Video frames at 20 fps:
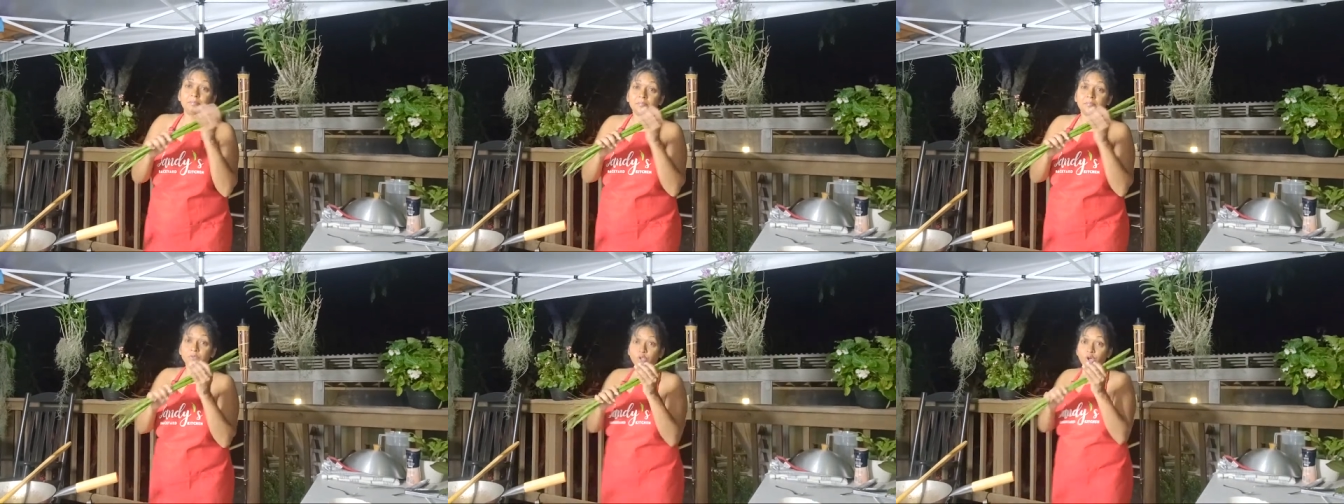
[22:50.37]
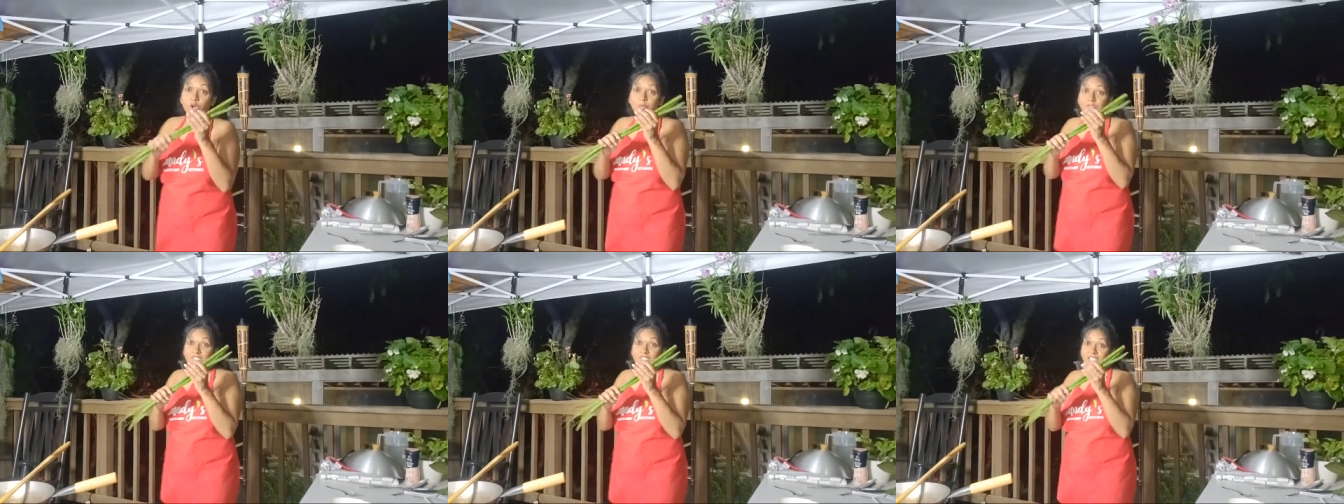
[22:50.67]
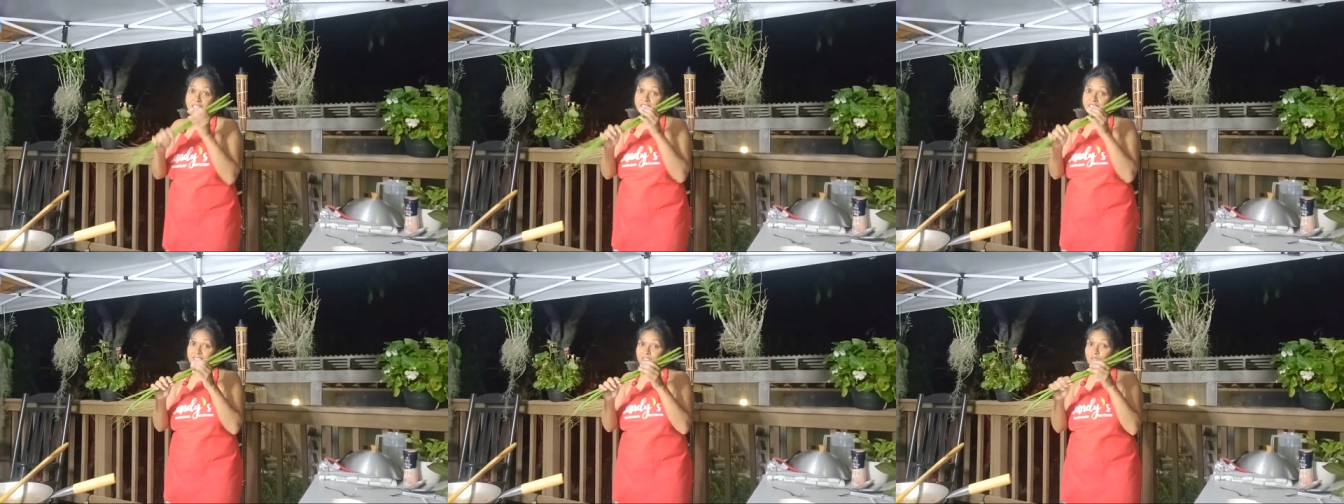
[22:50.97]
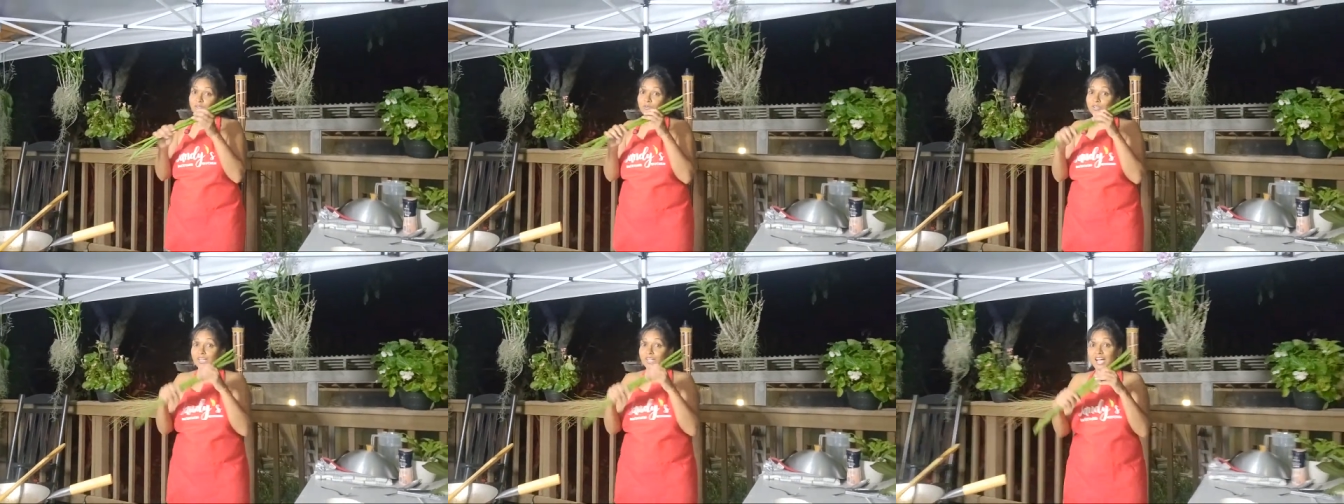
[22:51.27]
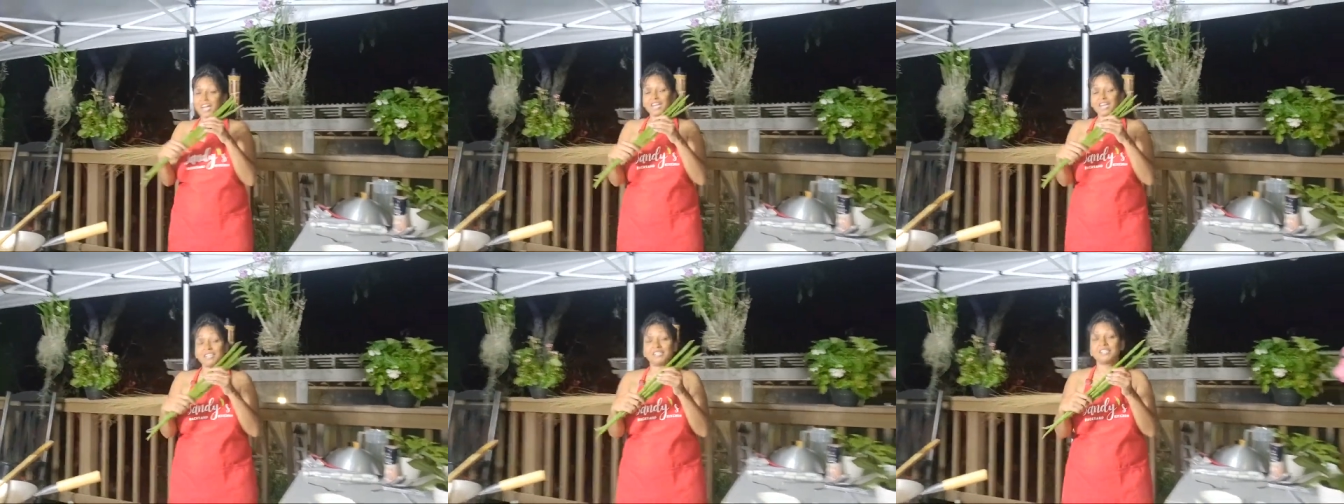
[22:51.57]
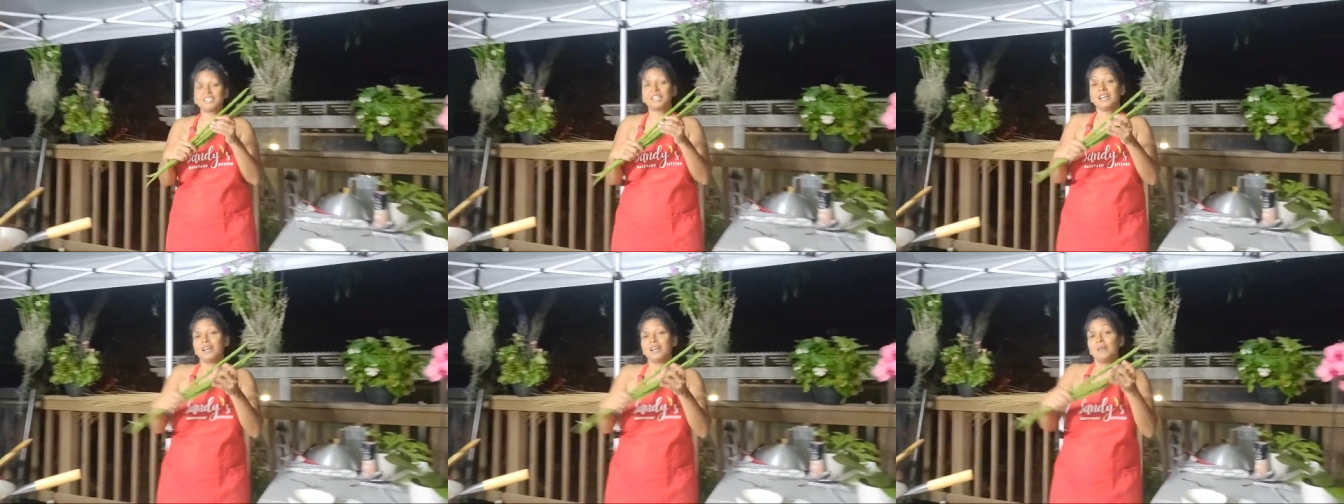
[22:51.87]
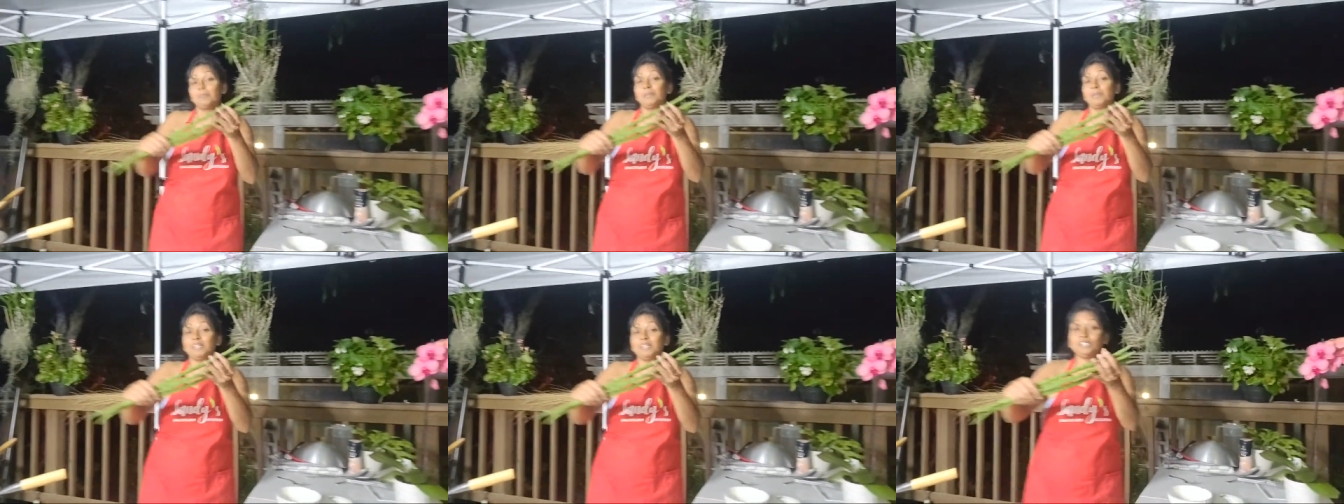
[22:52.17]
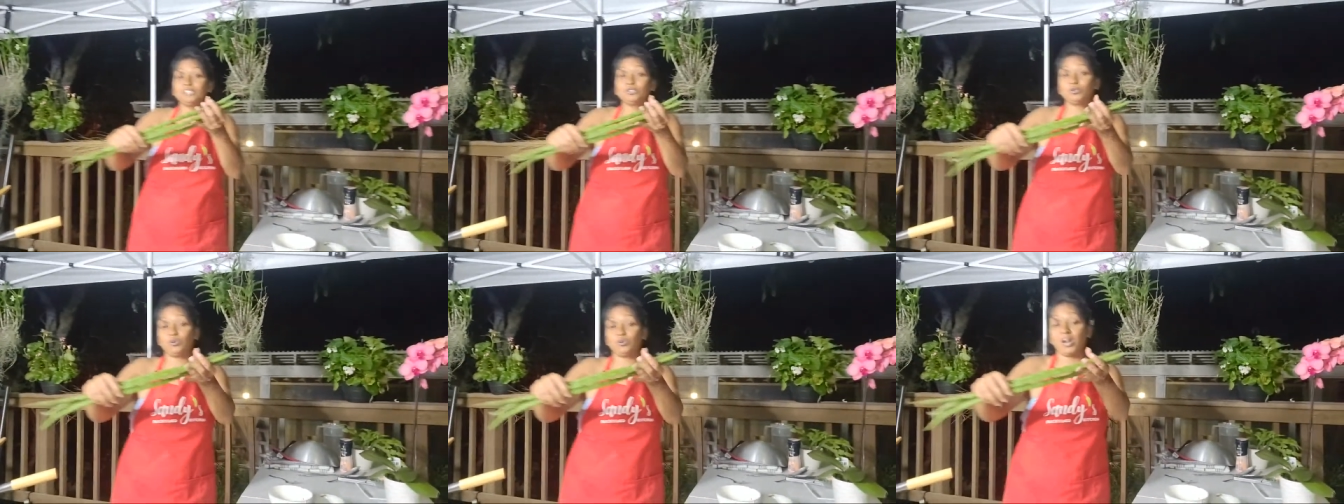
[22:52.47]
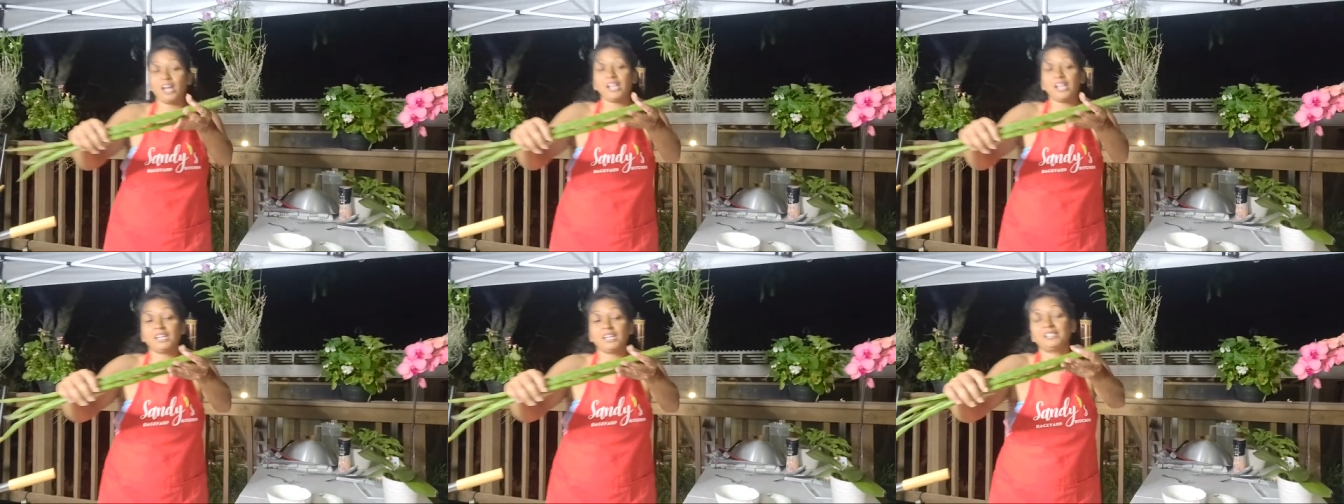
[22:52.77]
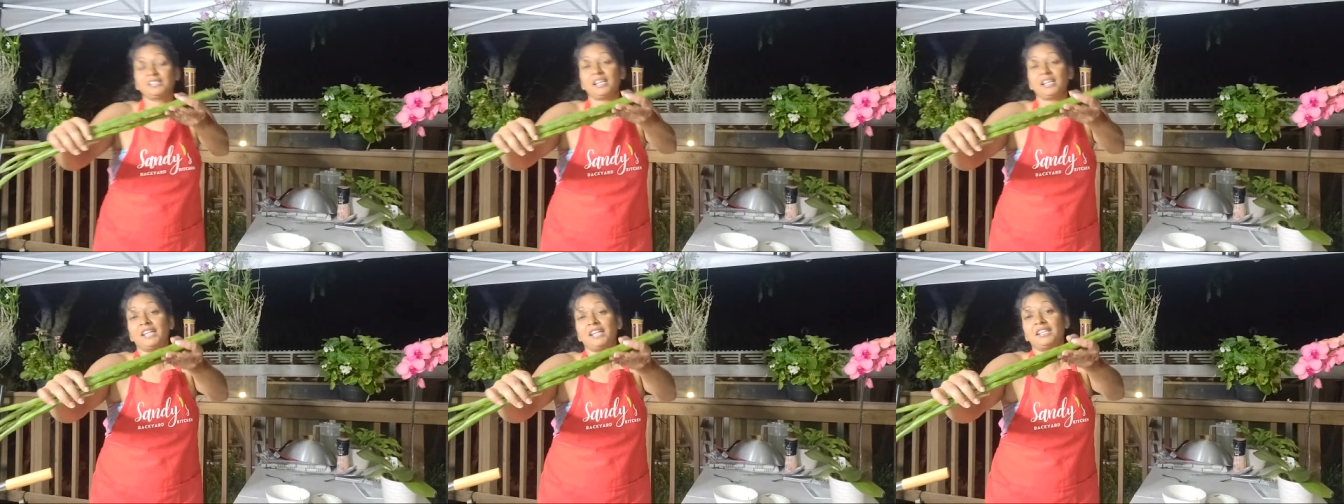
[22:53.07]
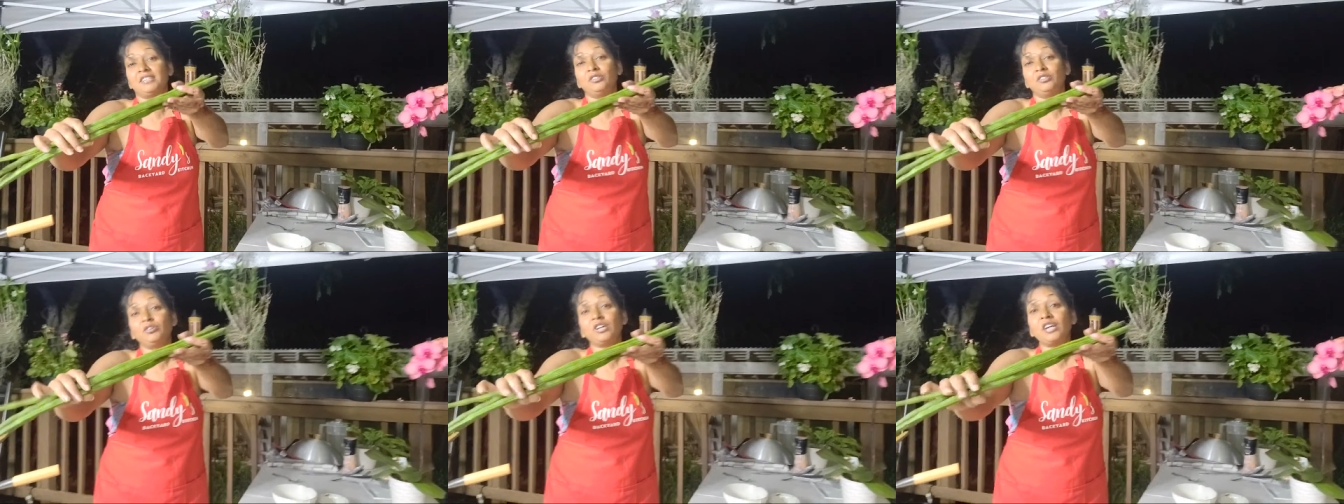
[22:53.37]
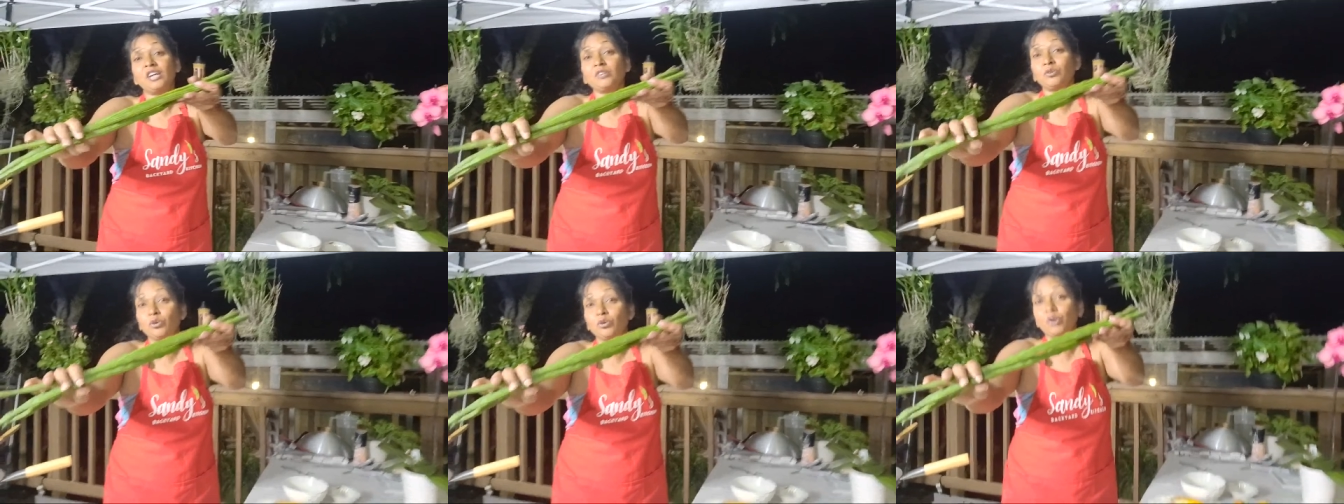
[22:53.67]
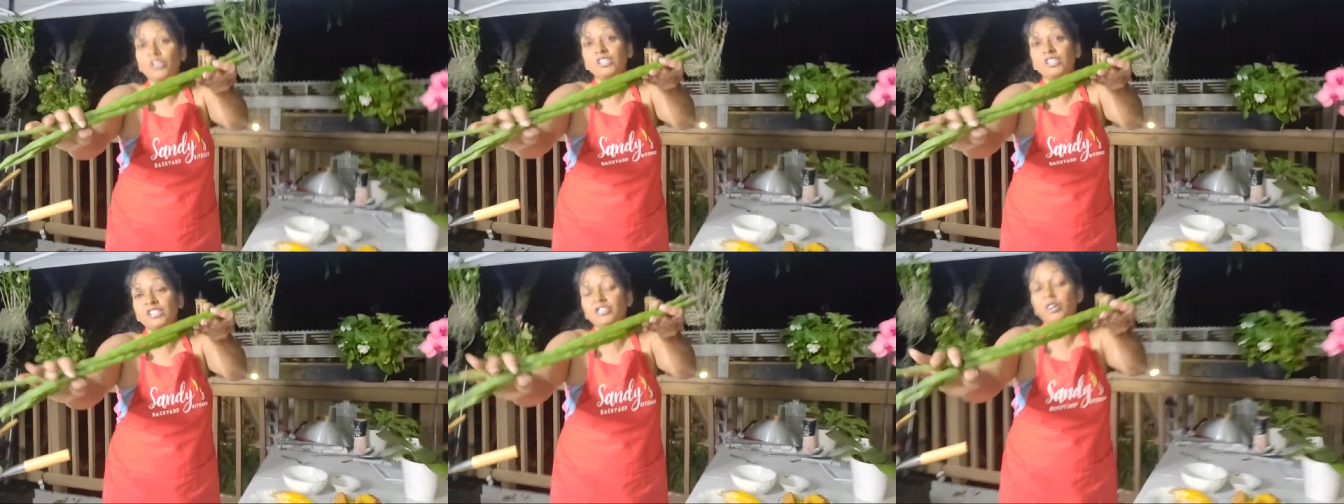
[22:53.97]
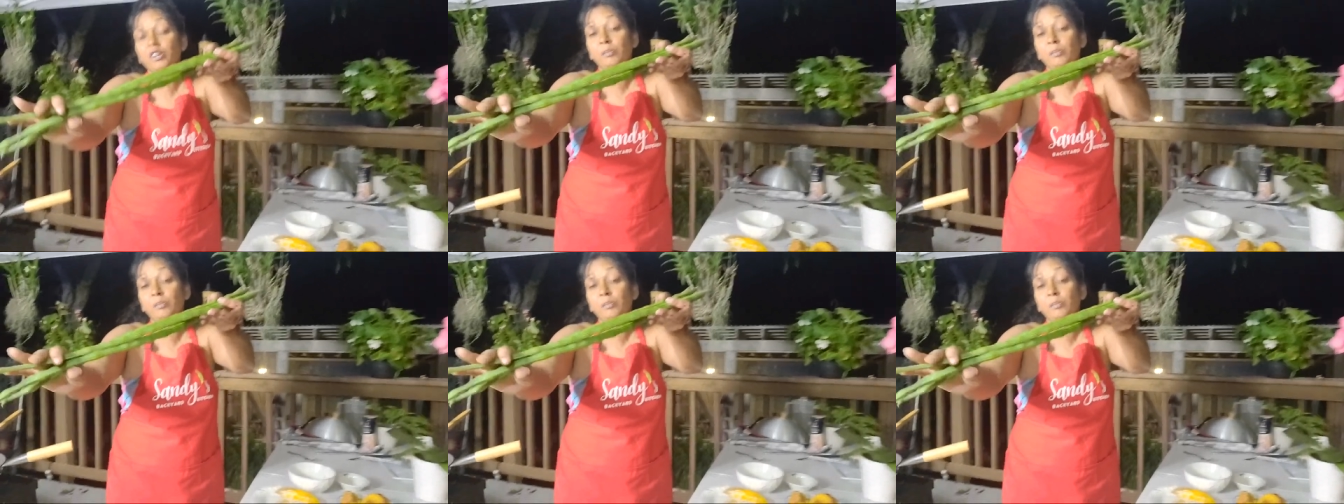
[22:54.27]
drumstick so guys please try it and you can grow it in your